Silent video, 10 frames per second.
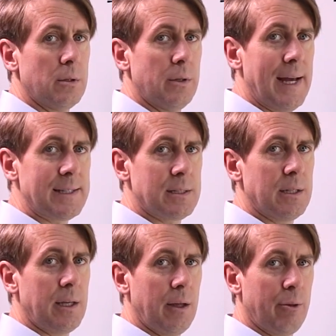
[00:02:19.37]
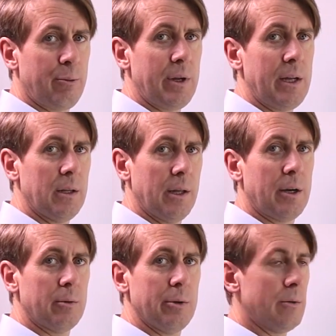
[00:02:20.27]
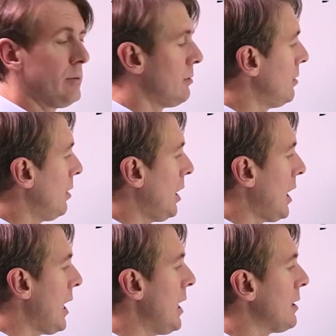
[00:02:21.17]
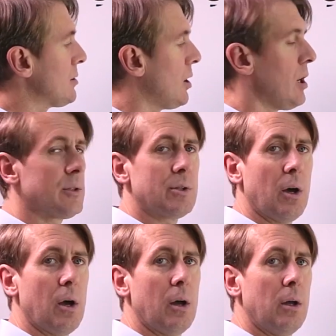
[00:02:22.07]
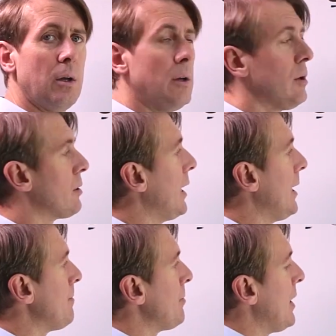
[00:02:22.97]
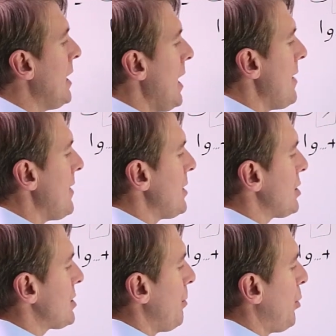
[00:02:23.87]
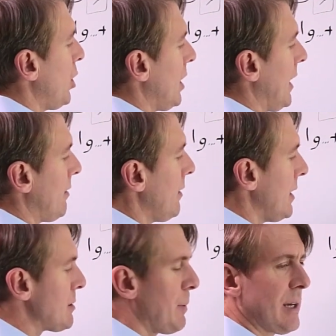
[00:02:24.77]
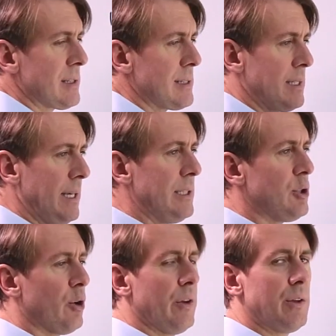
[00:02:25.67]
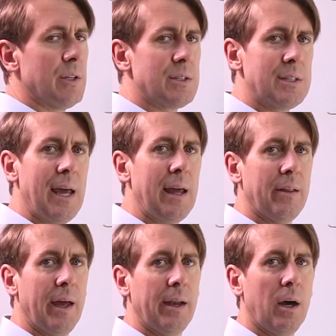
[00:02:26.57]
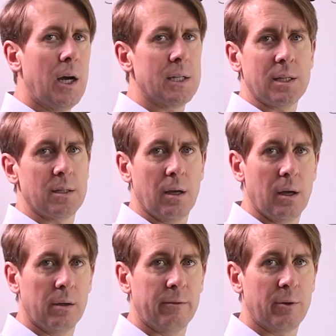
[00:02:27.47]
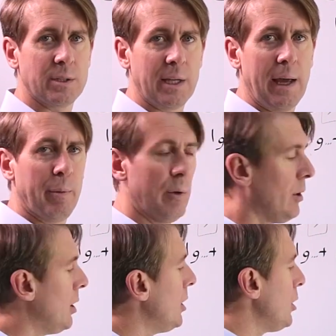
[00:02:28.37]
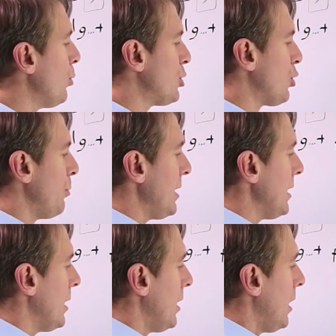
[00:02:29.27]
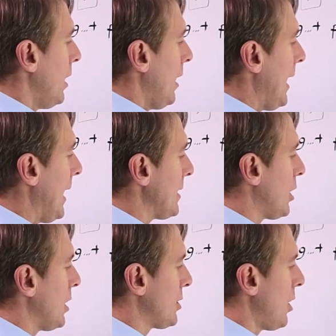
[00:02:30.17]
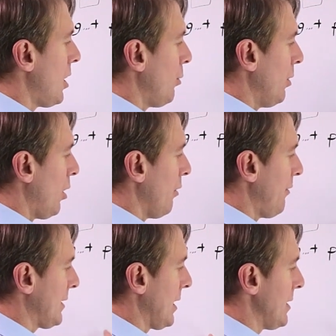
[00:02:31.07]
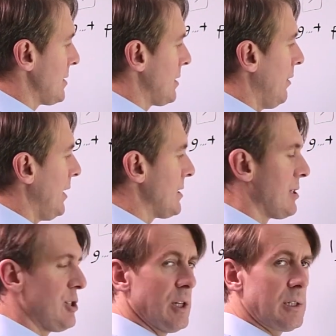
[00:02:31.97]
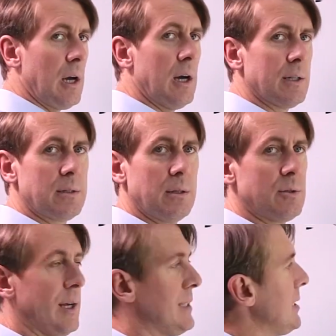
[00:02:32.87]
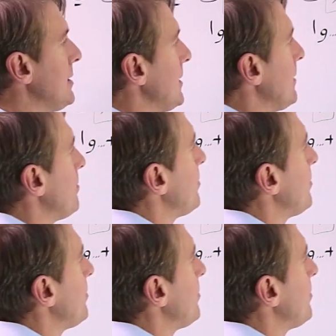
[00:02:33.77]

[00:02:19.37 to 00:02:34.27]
That's the 3-letter root. Ha, ta, ta. Okay? And they just put it like this because it's easier to say than hatata, for example, which would be ha, ta, ta with all fathas. This is just hat, so that's easy.